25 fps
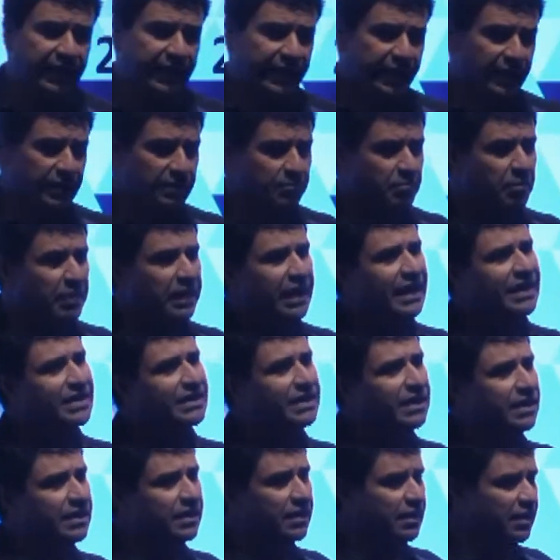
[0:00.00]
get
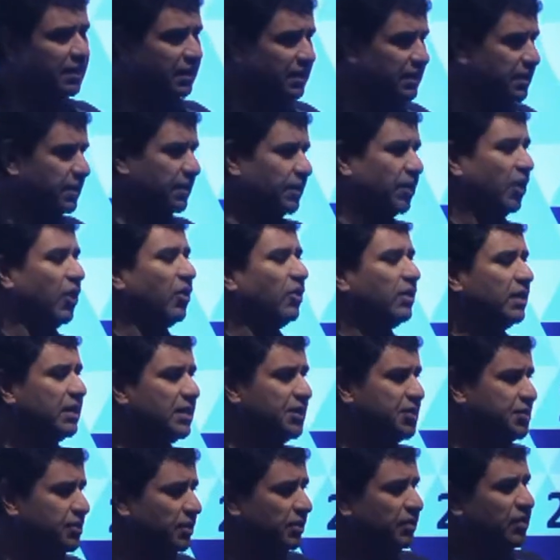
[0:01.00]
practical
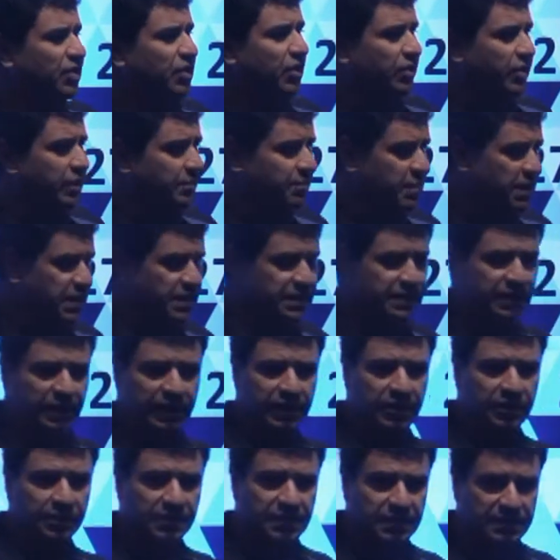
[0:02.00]
knowledge on
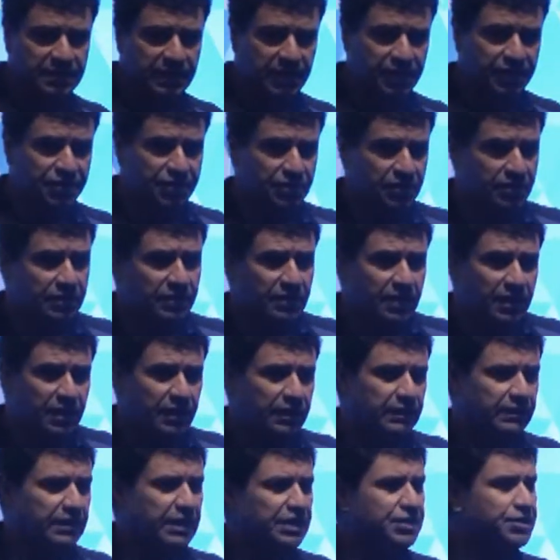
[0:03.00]
30% of the session
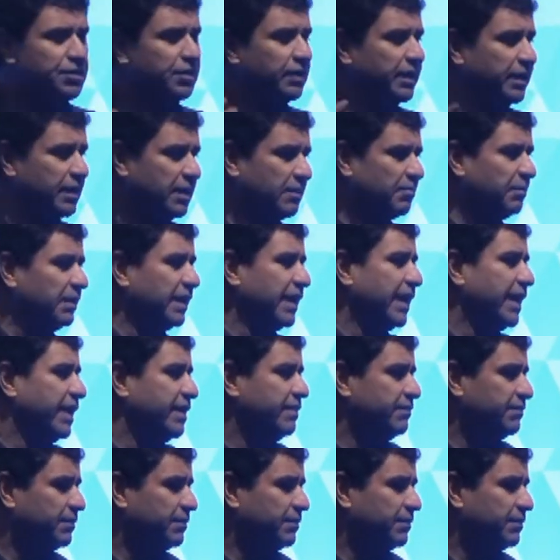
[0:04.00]
that you can apply